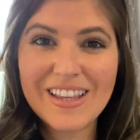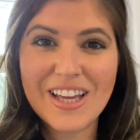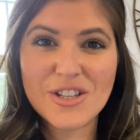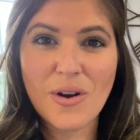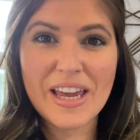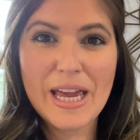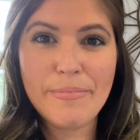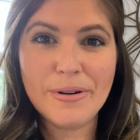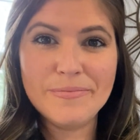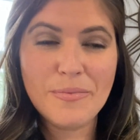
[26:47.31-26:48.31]
that it's got a
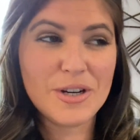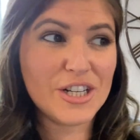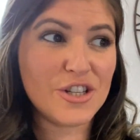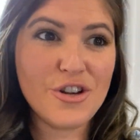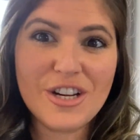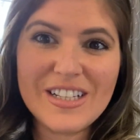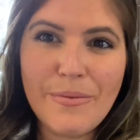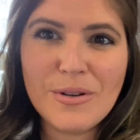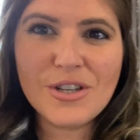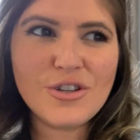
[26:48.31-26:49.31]
cable, which is good because I
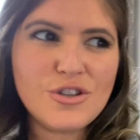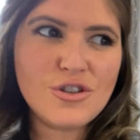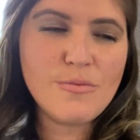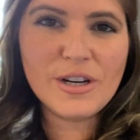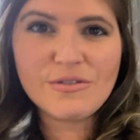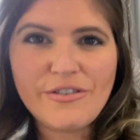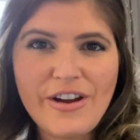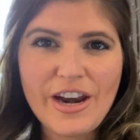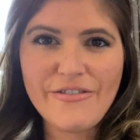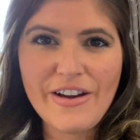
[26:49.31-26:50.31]
wasn't too much of a
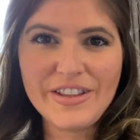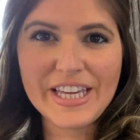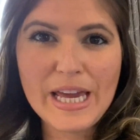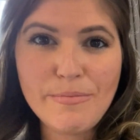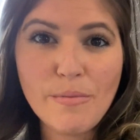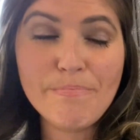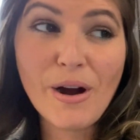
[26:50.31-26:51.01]
fan of having the cable,